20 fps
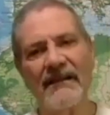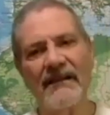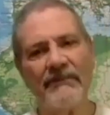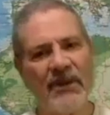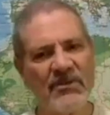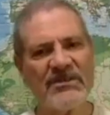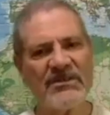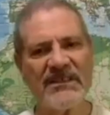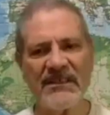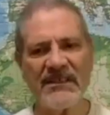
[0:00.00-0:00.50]

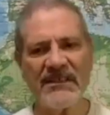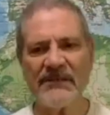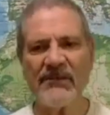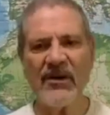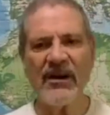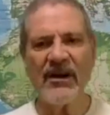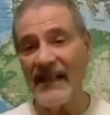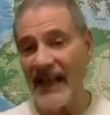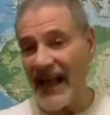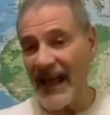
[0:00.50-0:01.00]
most of them
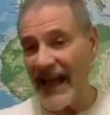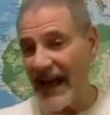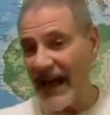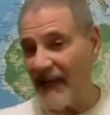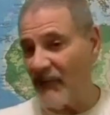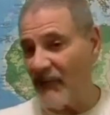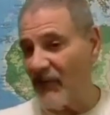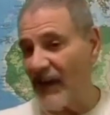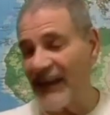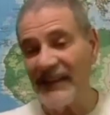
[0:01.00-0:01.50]
aren't.
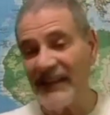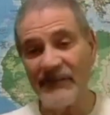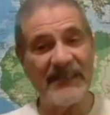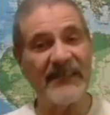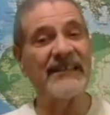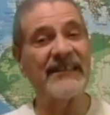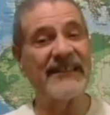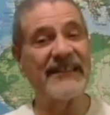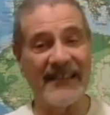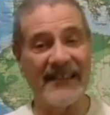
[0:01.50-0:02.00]
I'm right in
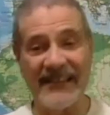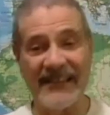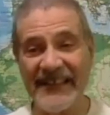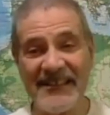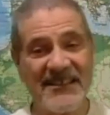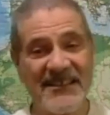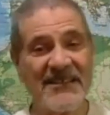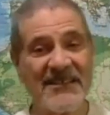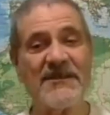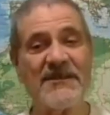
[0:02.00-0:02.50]
the
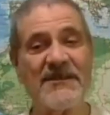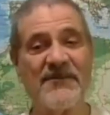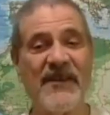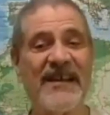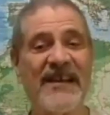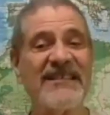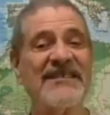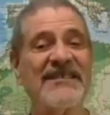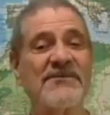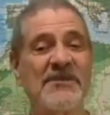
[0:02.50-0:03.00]
leadership
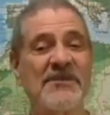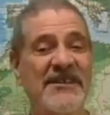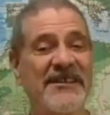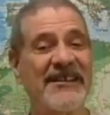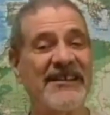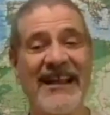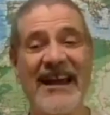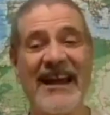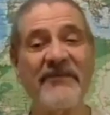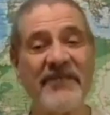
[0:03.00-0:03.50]
space with
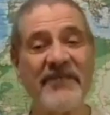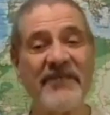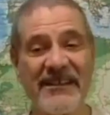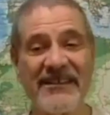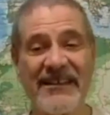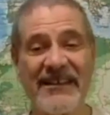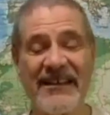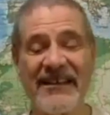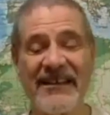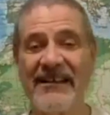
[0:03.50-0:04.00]
it and
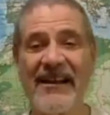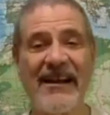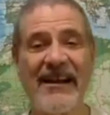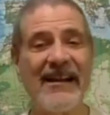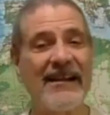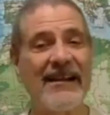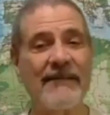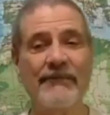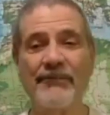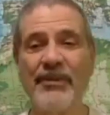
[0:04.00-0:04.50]
everything,
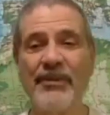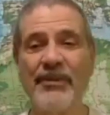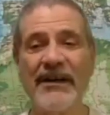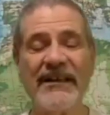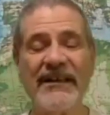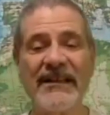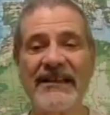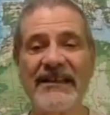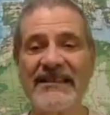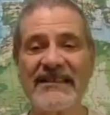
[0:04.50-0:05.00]

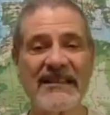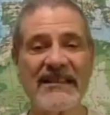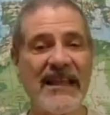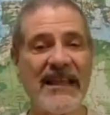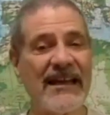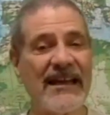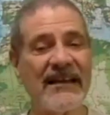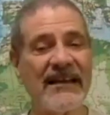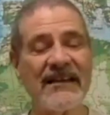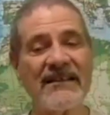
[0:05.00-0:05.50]
but it's
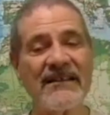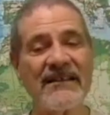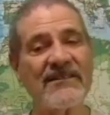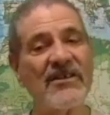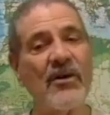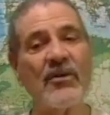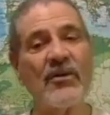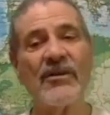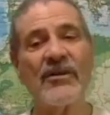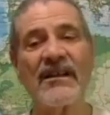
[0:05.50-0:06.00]
like
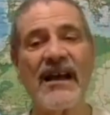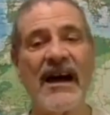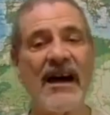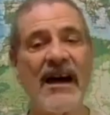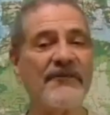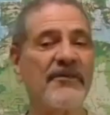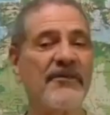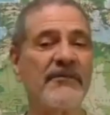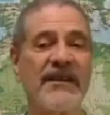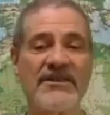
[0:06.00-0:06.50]
total
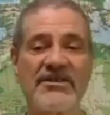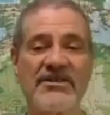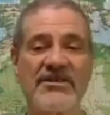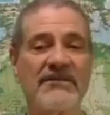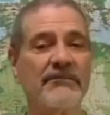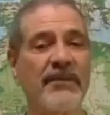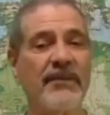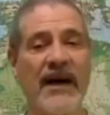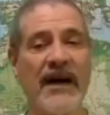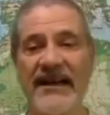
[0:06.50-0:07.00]
confirmation
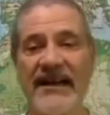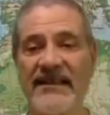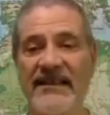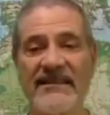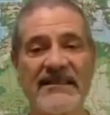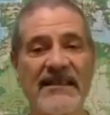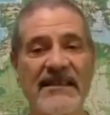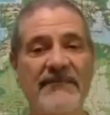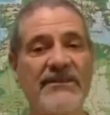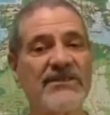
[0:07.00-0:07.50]

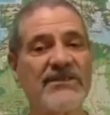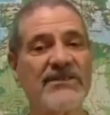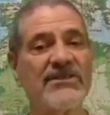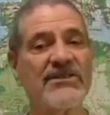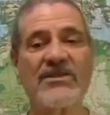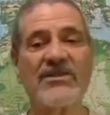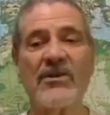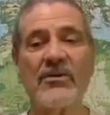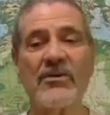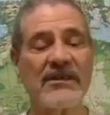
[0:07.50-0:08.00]
bias. I mean,
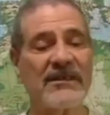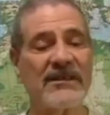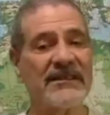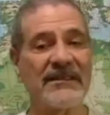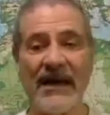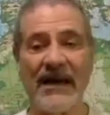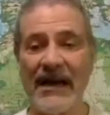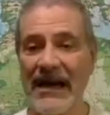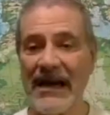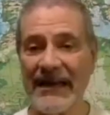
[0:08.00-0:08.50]
just total yeah,
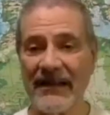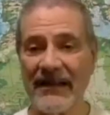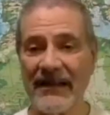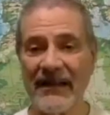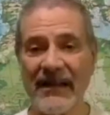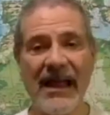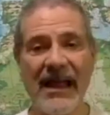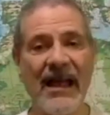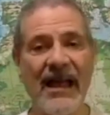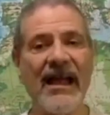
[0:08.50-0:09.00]

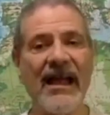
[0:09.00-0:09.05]
denial.